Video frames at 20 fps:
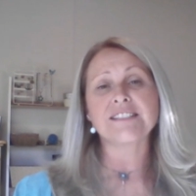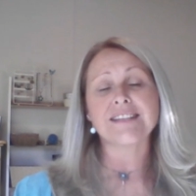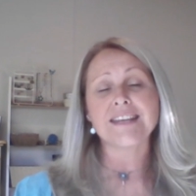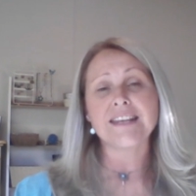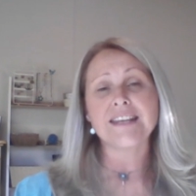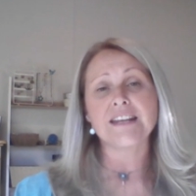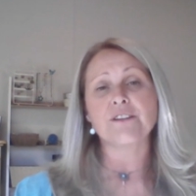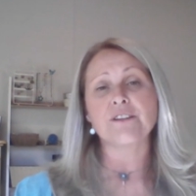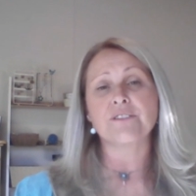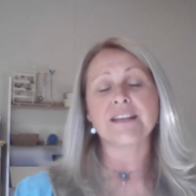to
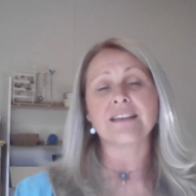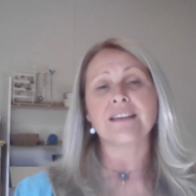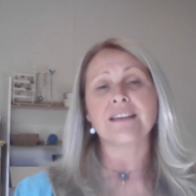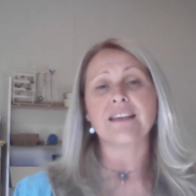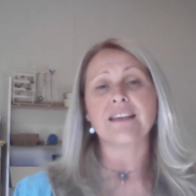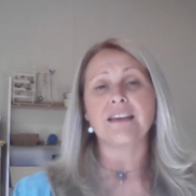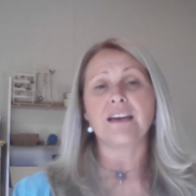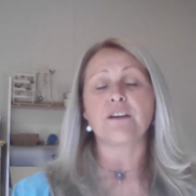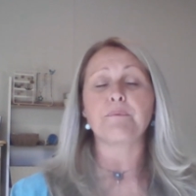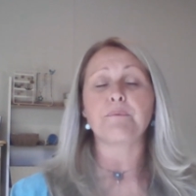
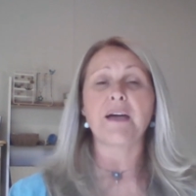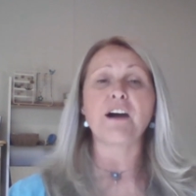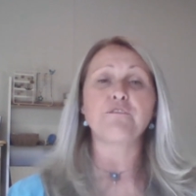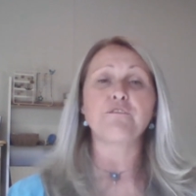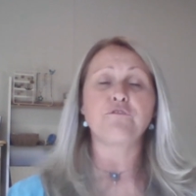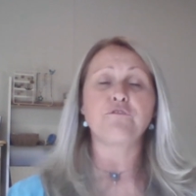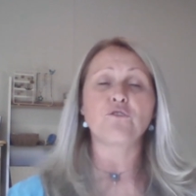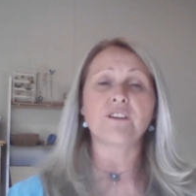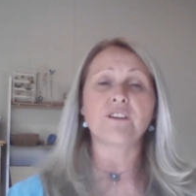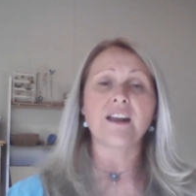hearing about
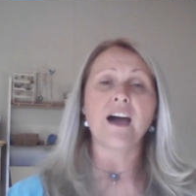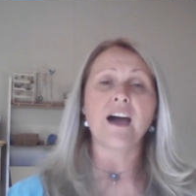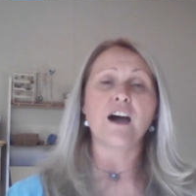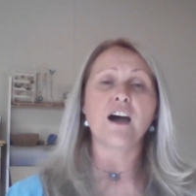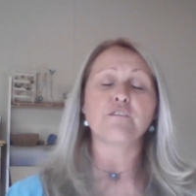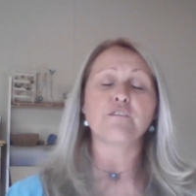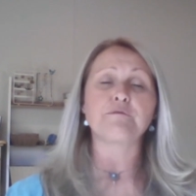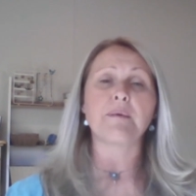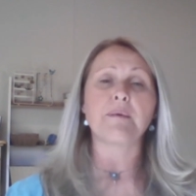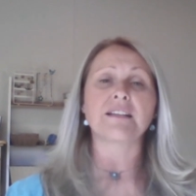four and a
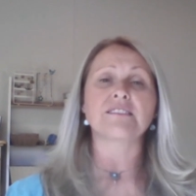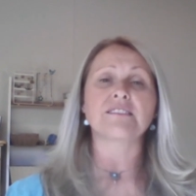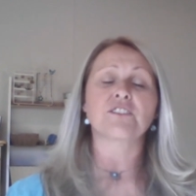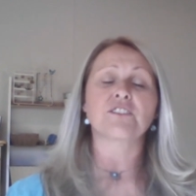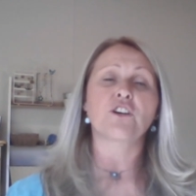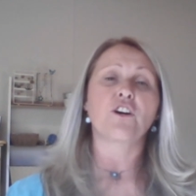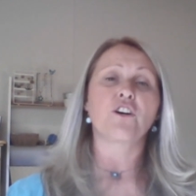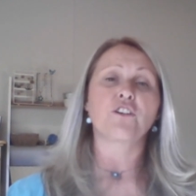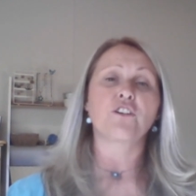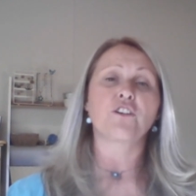half months
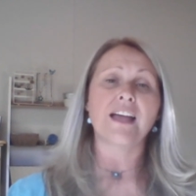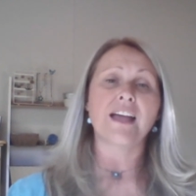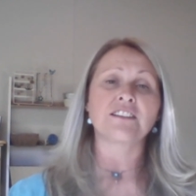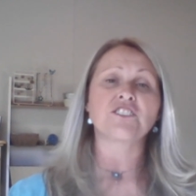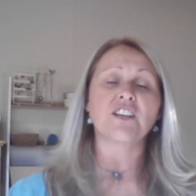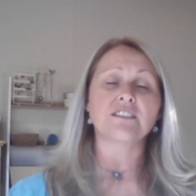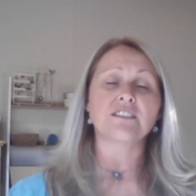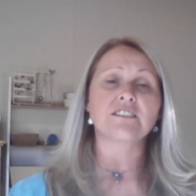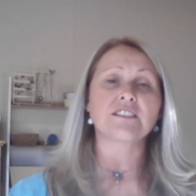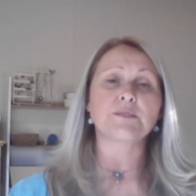ago. And
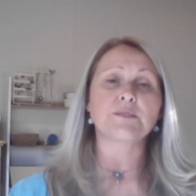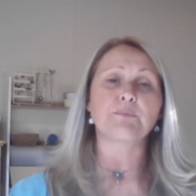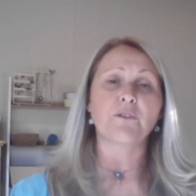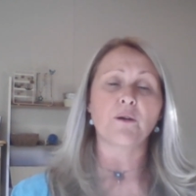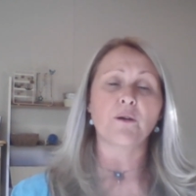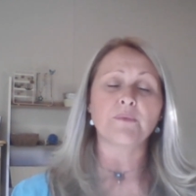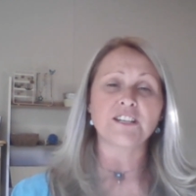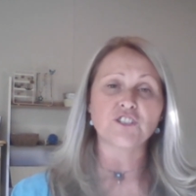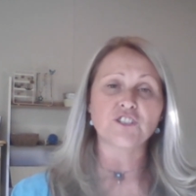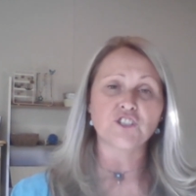Justice
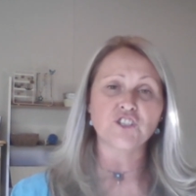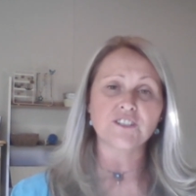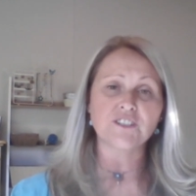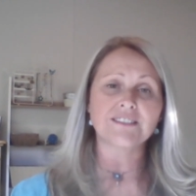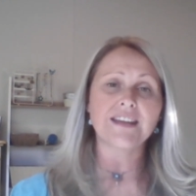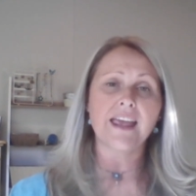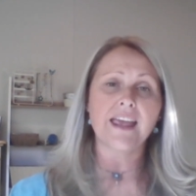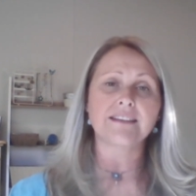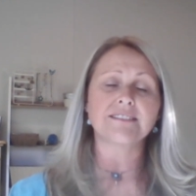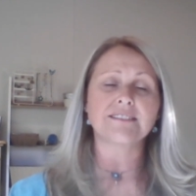Bromwich just
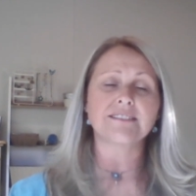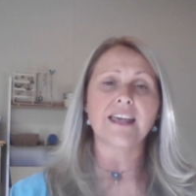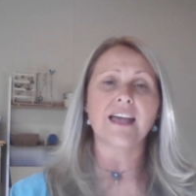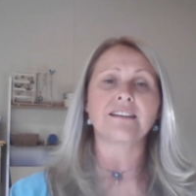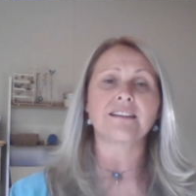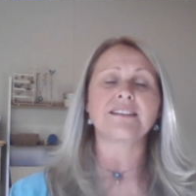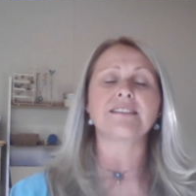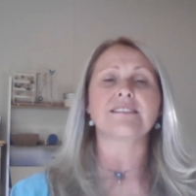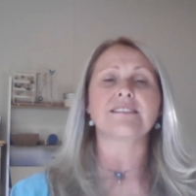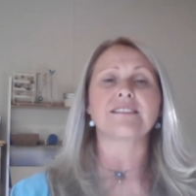handed
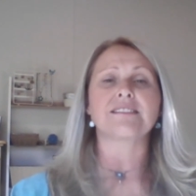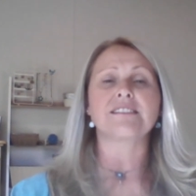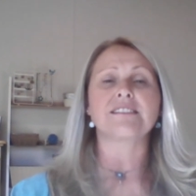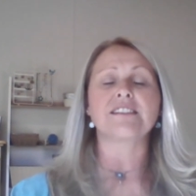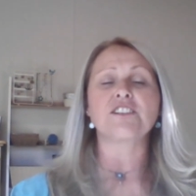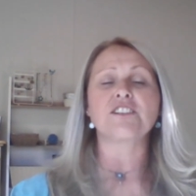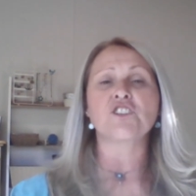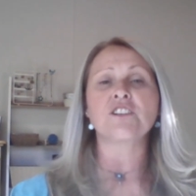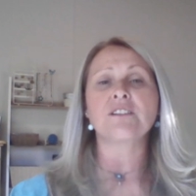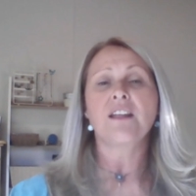down his
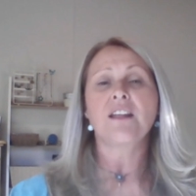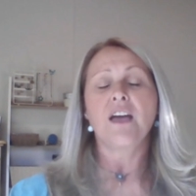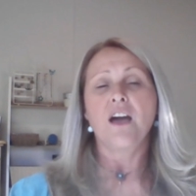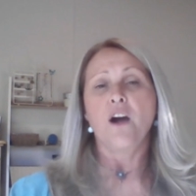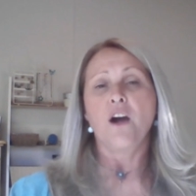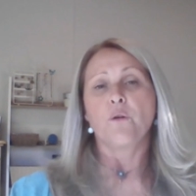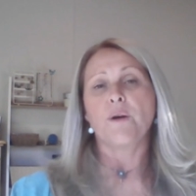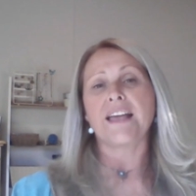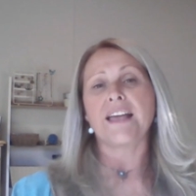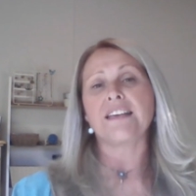decision
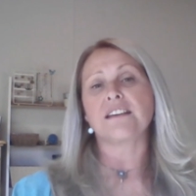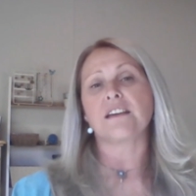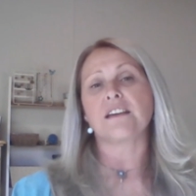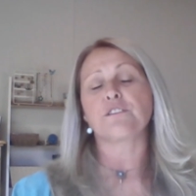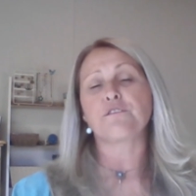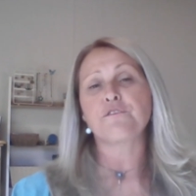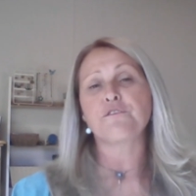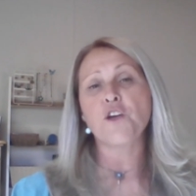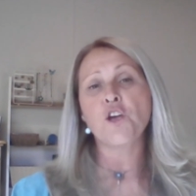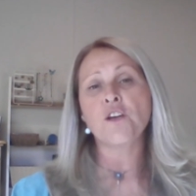where he
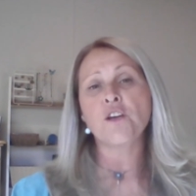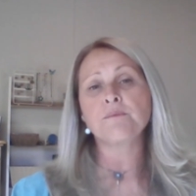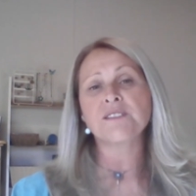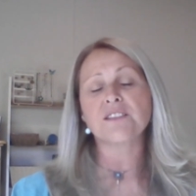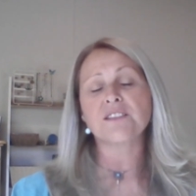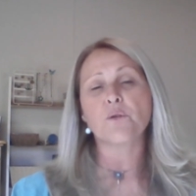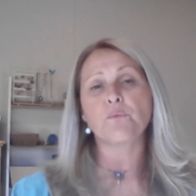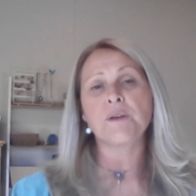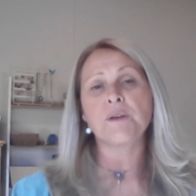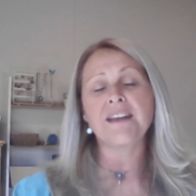confirmed
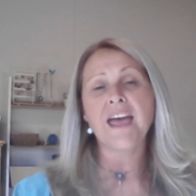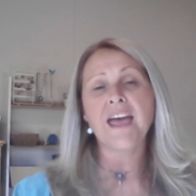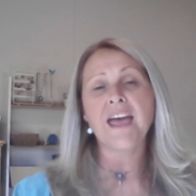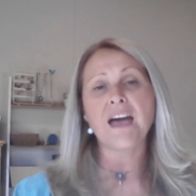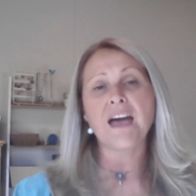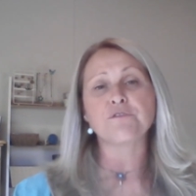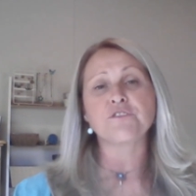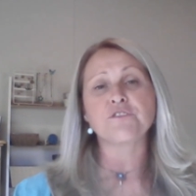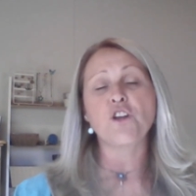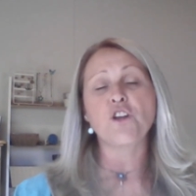that women
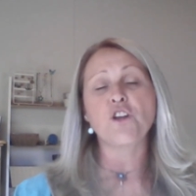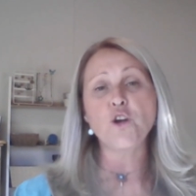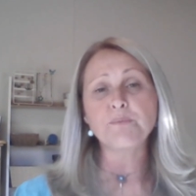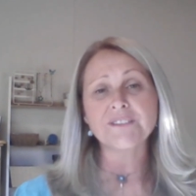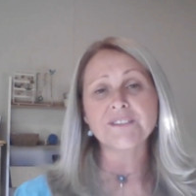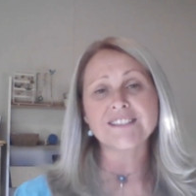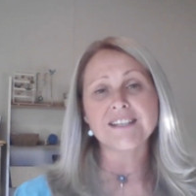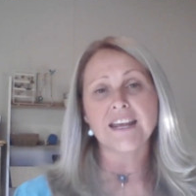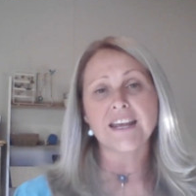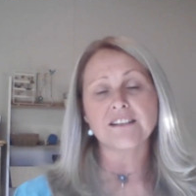have no
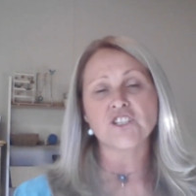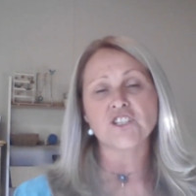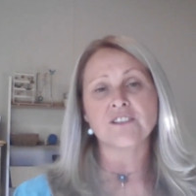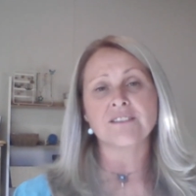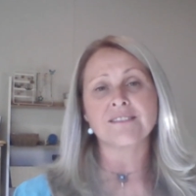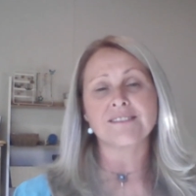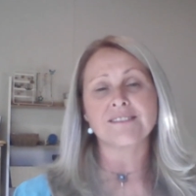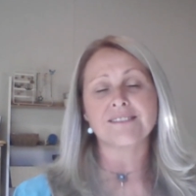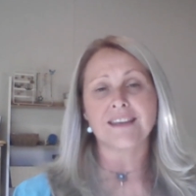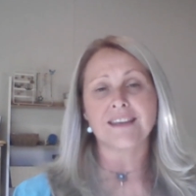
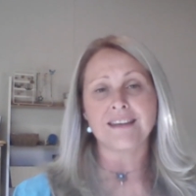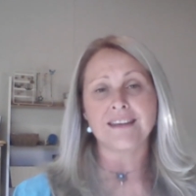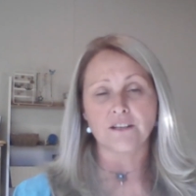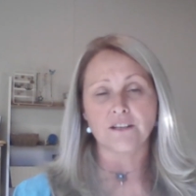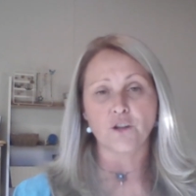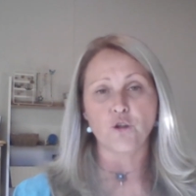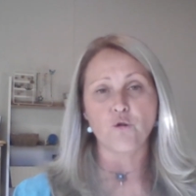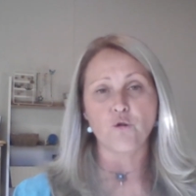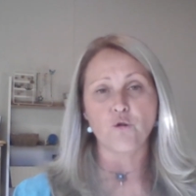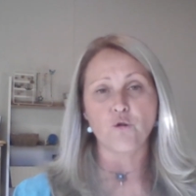protections
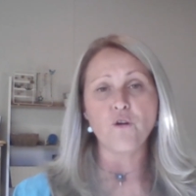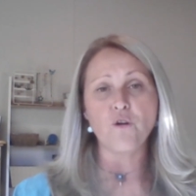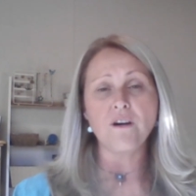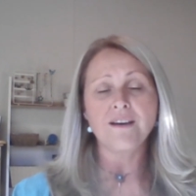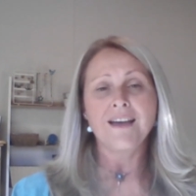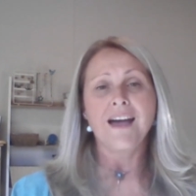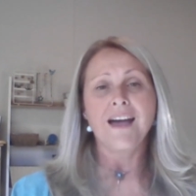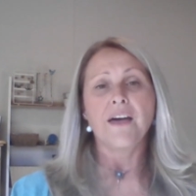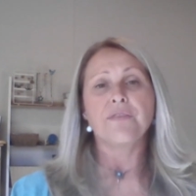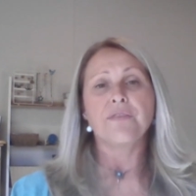in law,
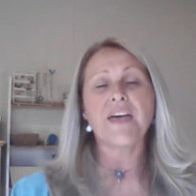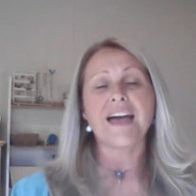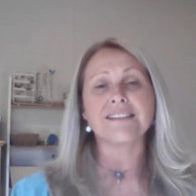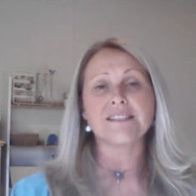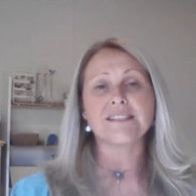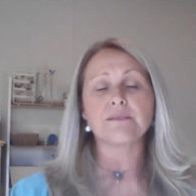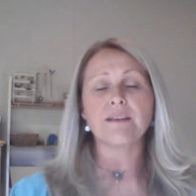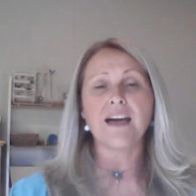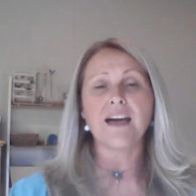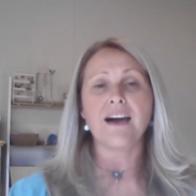that
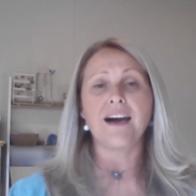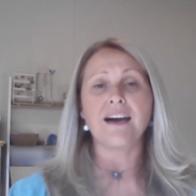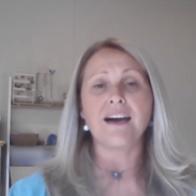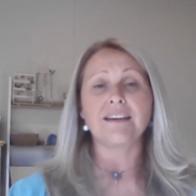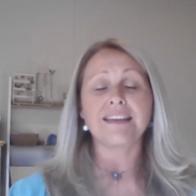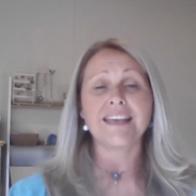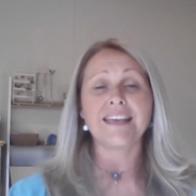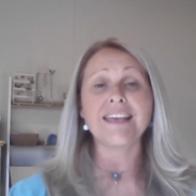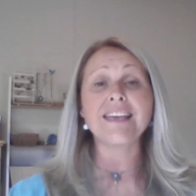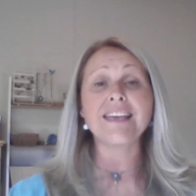uh,
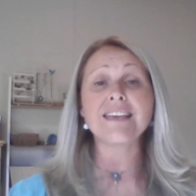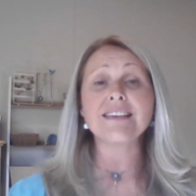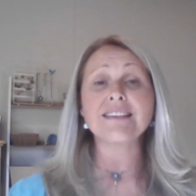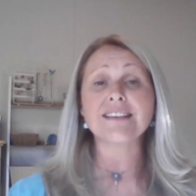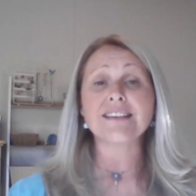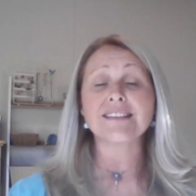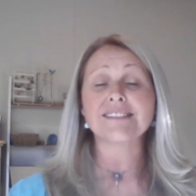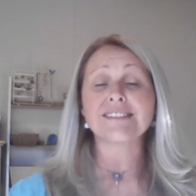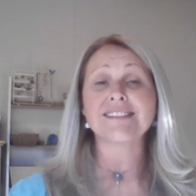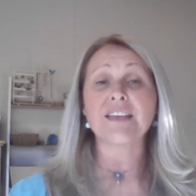he
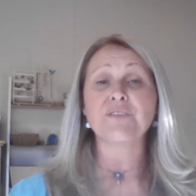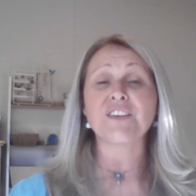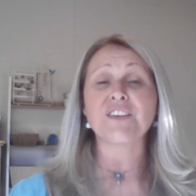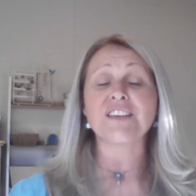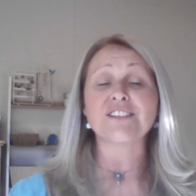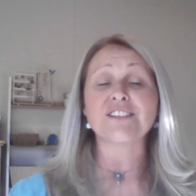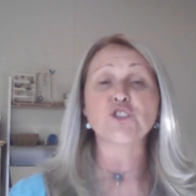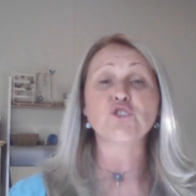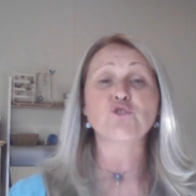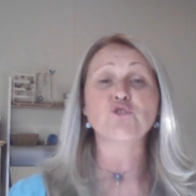said the
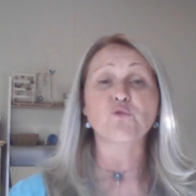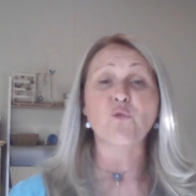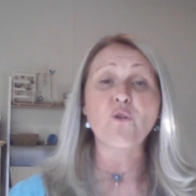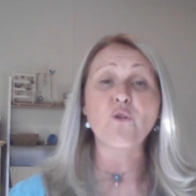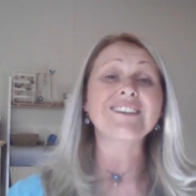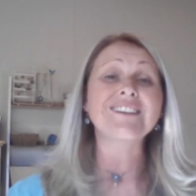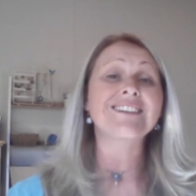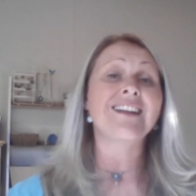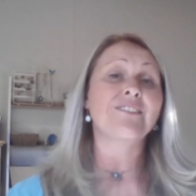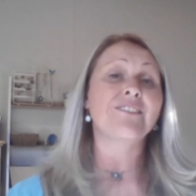
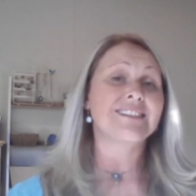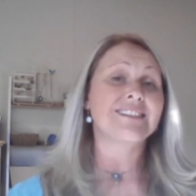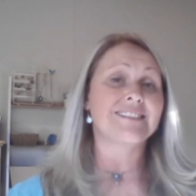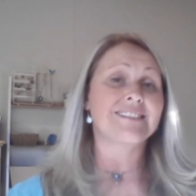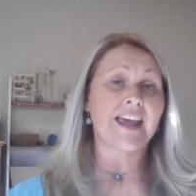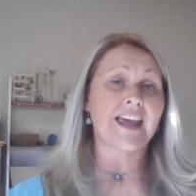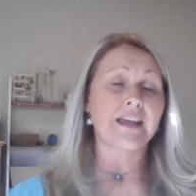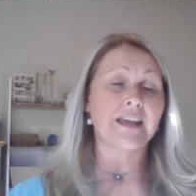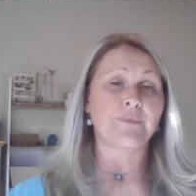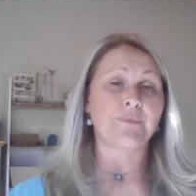extraordinary
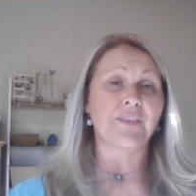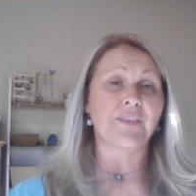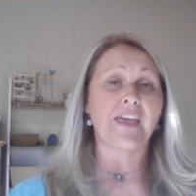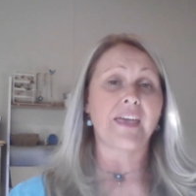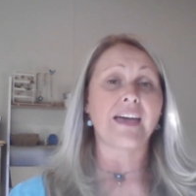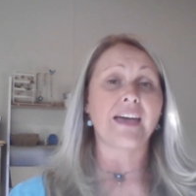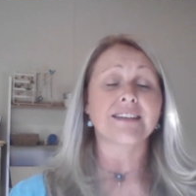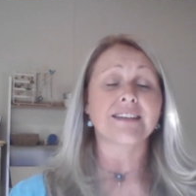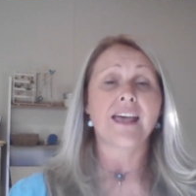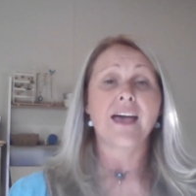statement
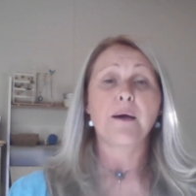that